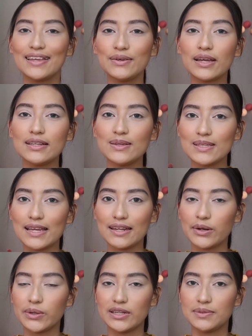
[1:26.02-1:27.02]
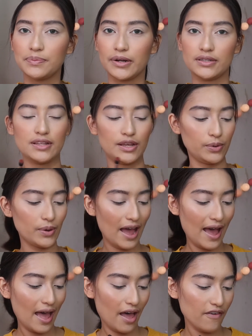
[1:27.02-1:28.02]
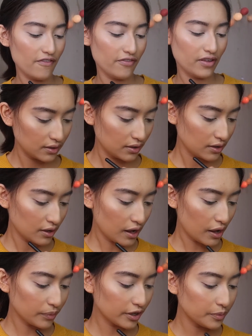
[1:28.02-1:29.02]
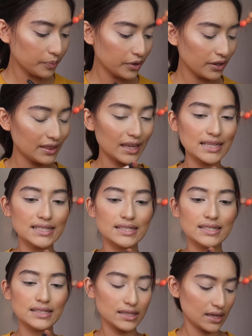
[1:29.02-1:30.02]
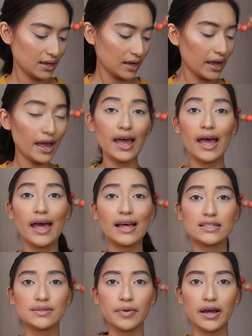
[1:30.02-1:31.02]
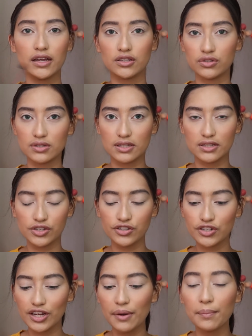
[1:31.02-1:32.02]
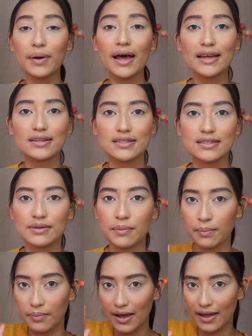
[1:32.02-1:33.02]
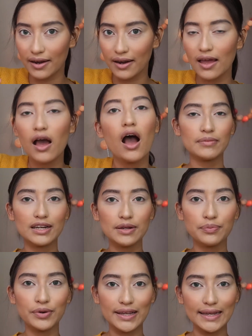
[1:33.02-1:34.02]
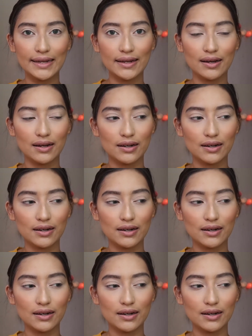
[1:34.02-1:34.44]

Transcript: You can use any crease brush that you have. I'm going to put this as my transition shade, but I'm going to bring it